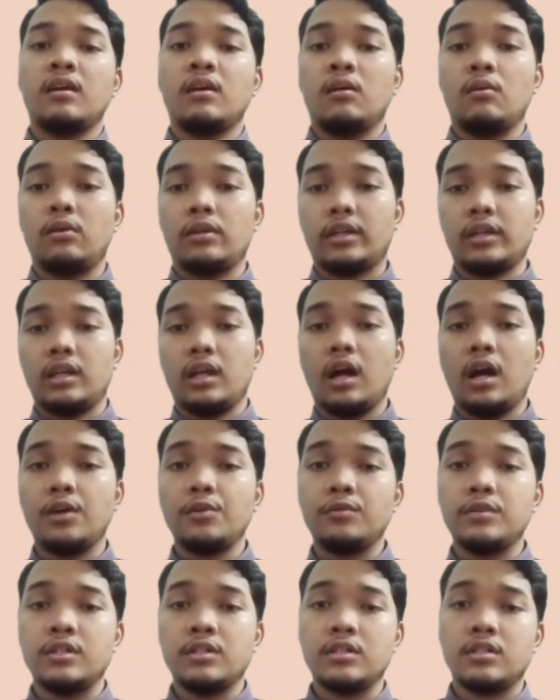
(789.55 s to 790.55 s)
Okay, I
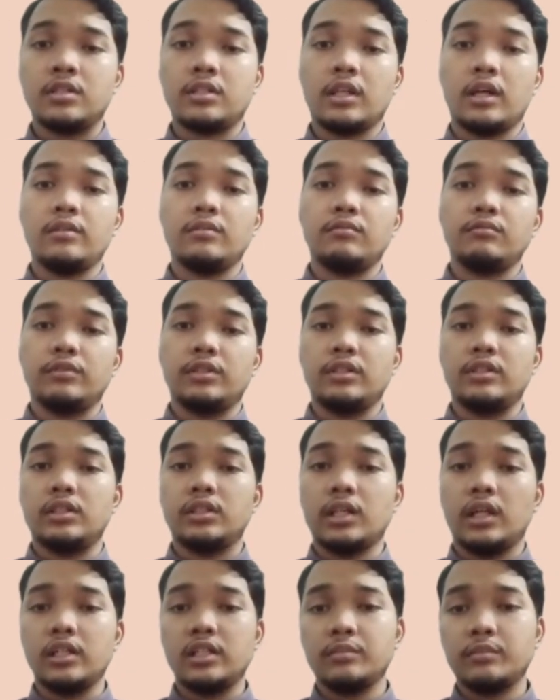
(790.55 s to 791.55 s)
will start with
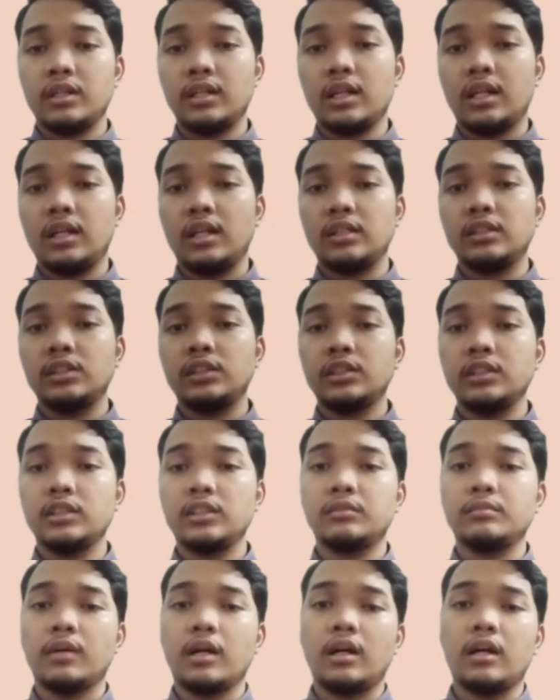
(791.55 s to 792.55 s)
Salesman Analysis
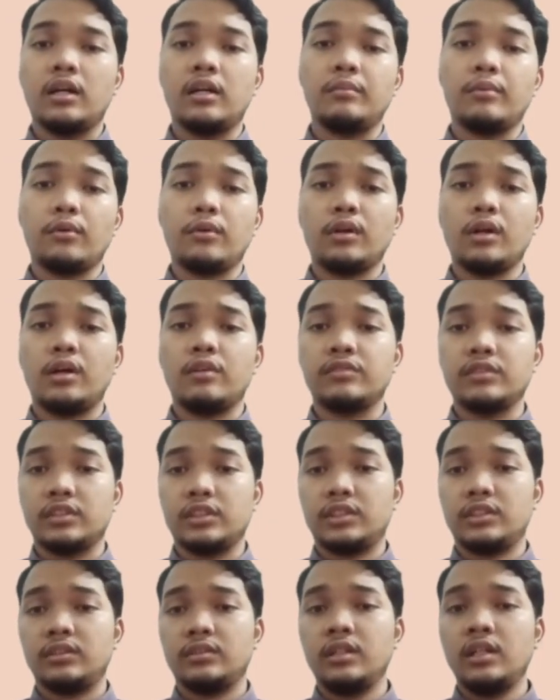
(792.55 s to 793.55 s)
by product
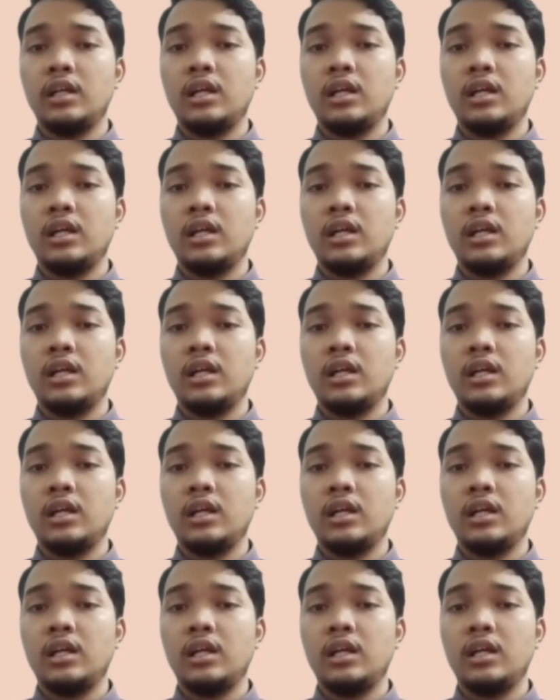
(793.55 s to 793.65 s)
first.